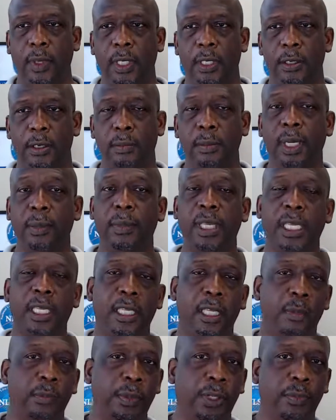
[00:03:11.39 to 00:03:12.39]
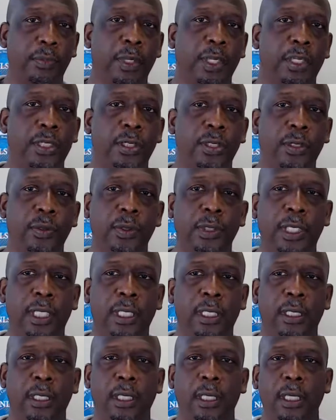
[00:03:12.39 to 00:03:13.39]
So you might make a couple of bucks doing
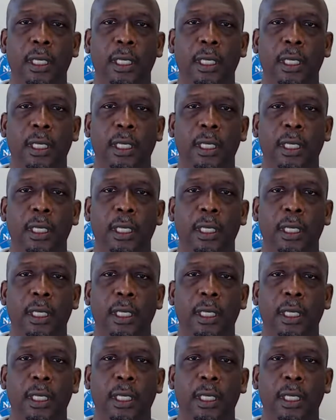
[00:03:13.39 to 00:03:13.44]
it.